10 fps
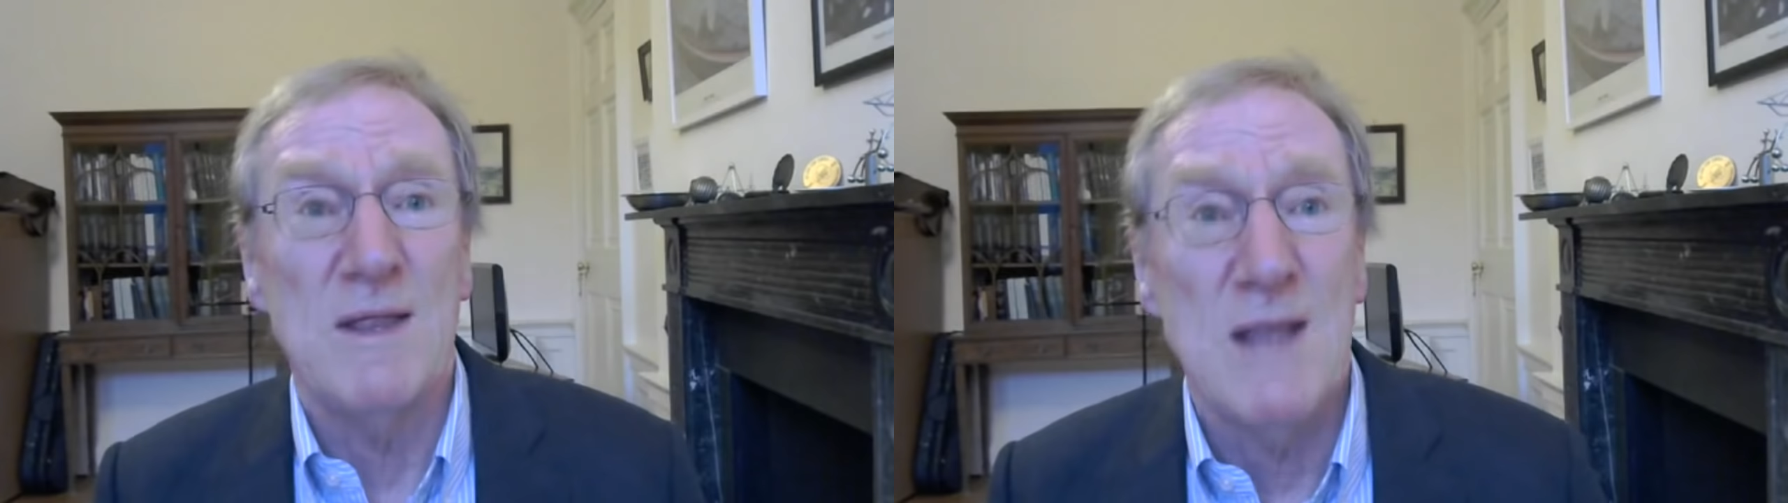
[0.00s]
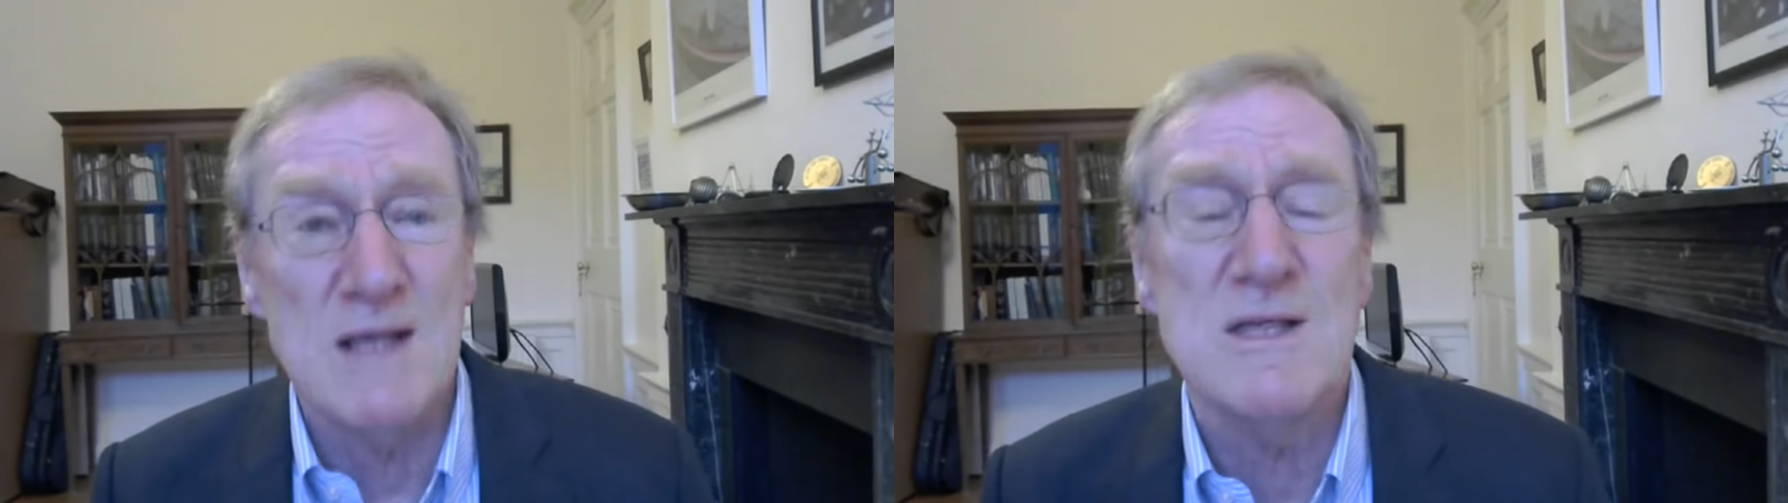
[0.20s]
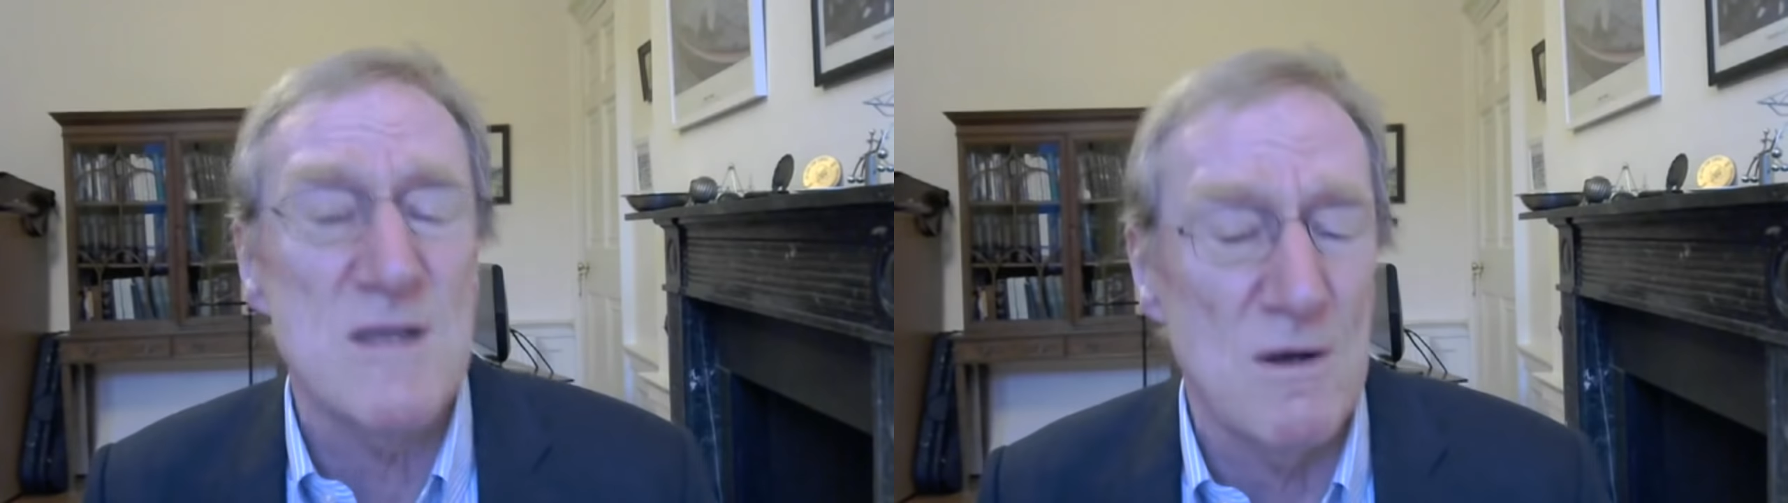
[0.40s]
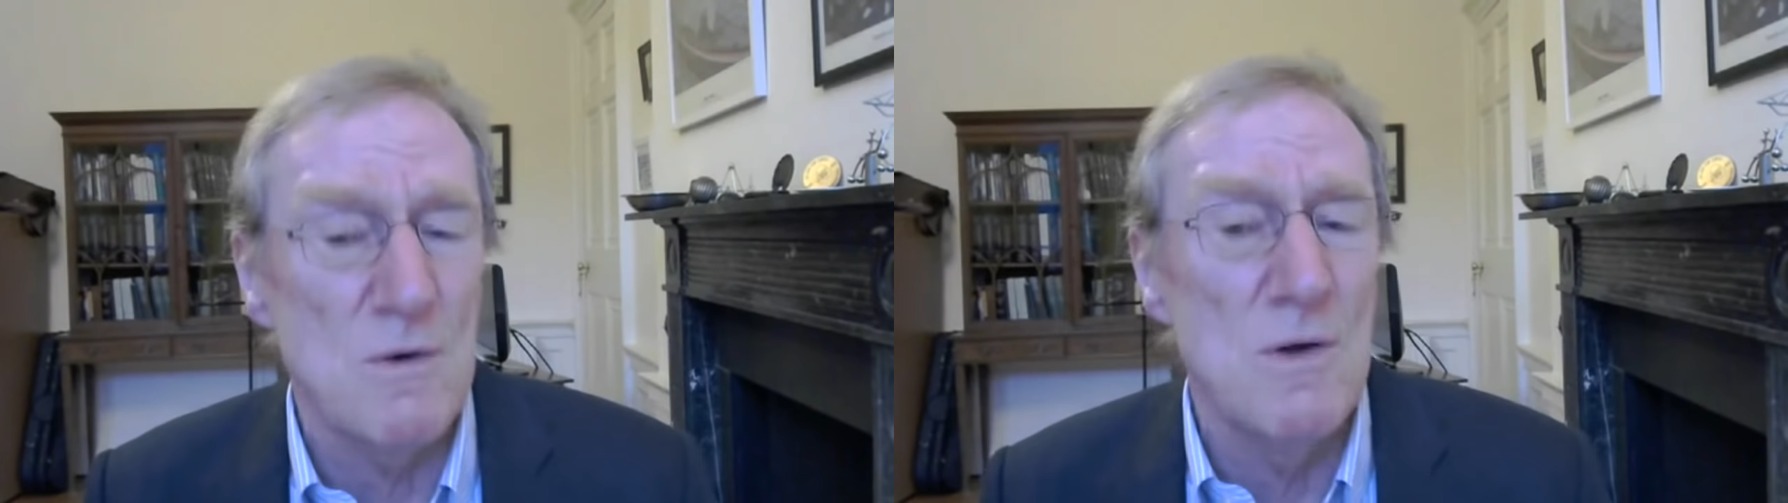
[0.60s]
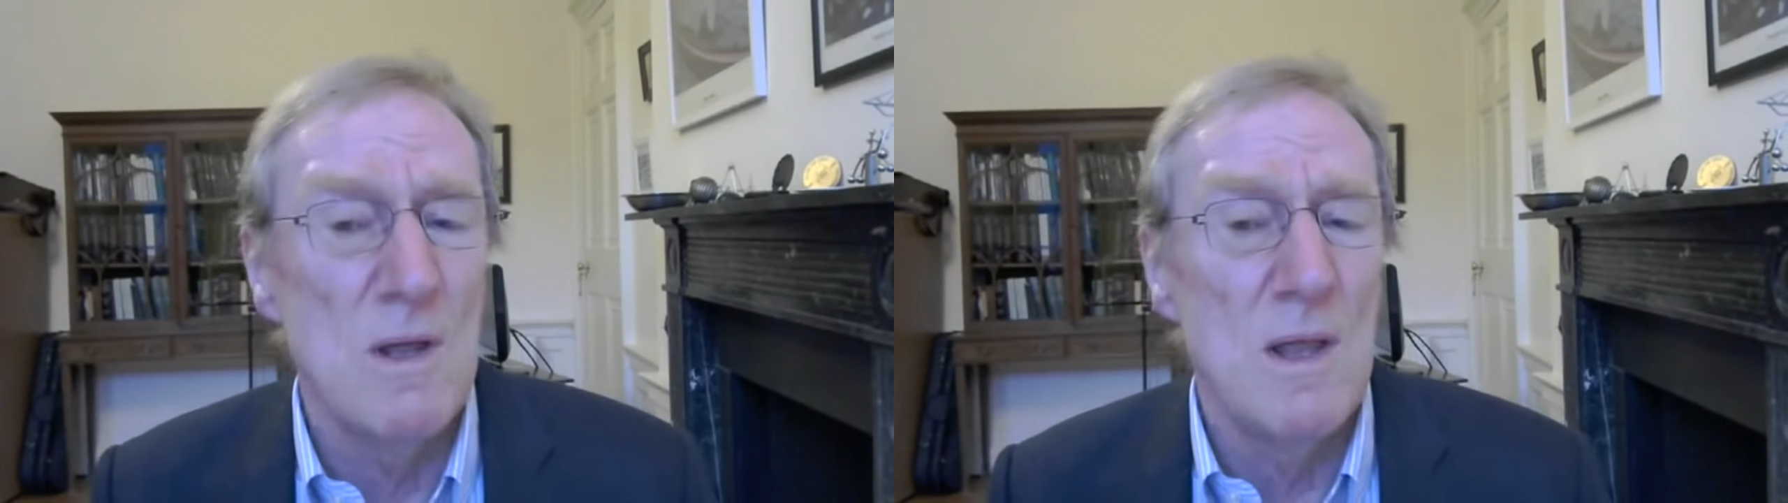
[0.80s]
if it does
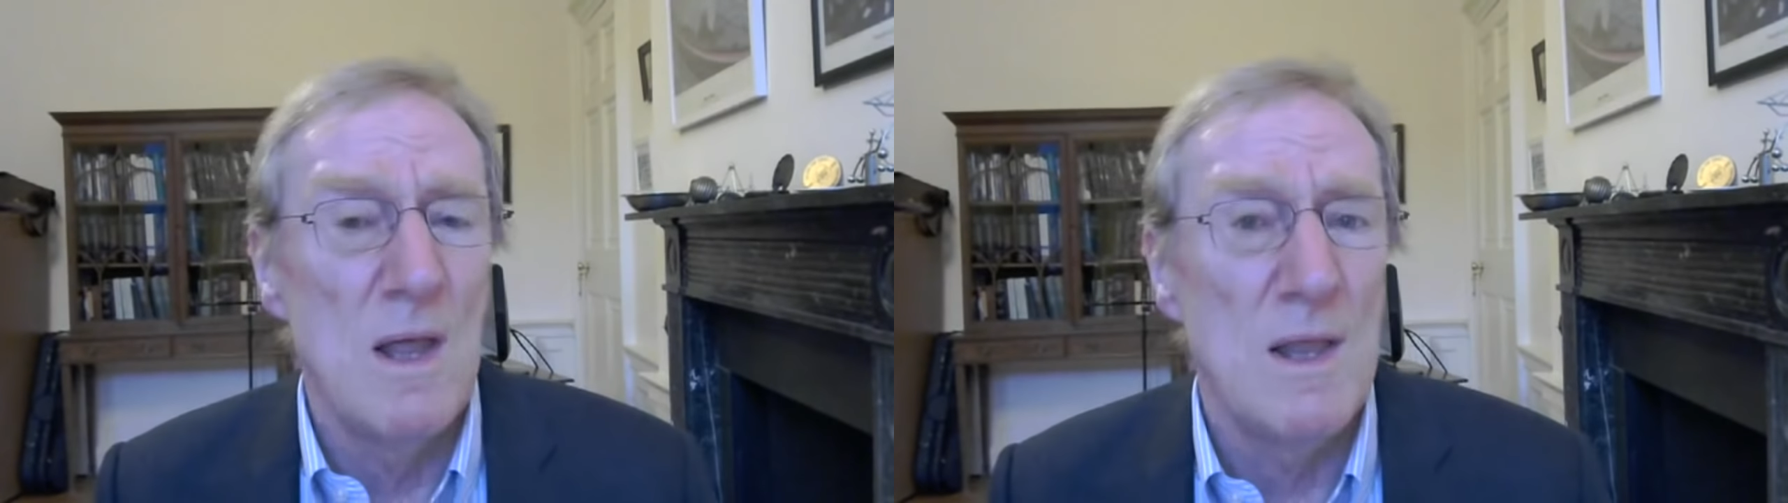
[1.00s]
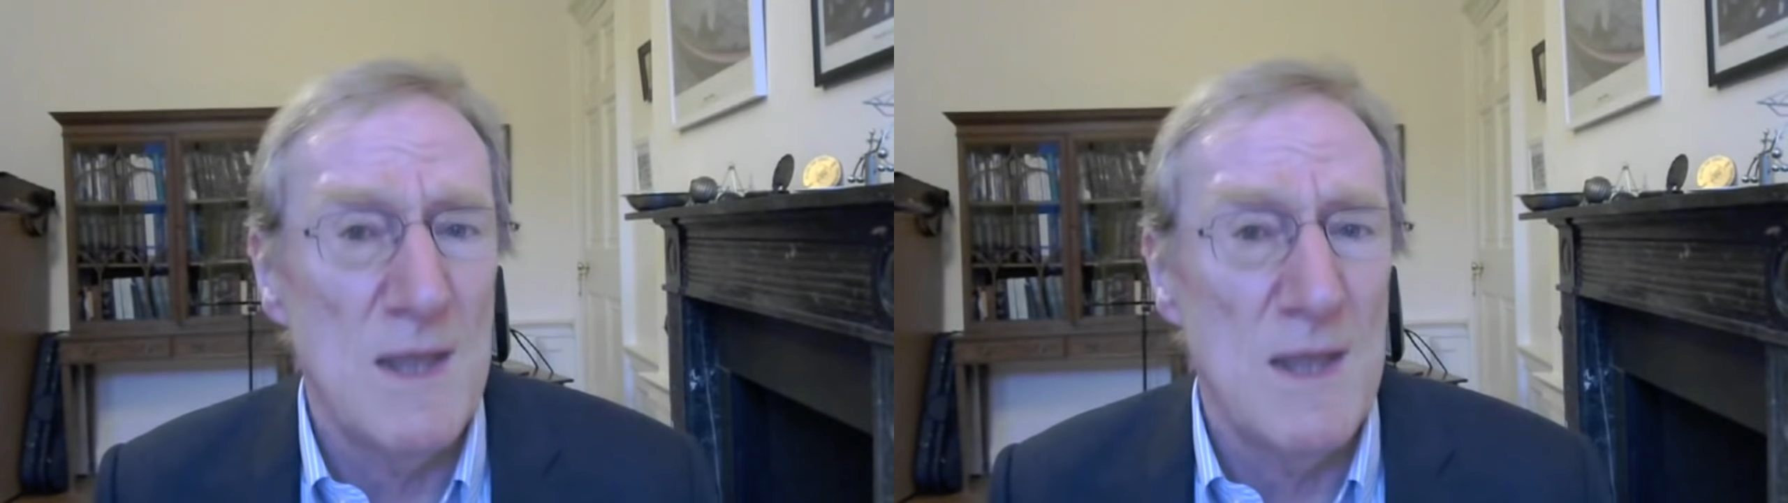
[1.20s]
so,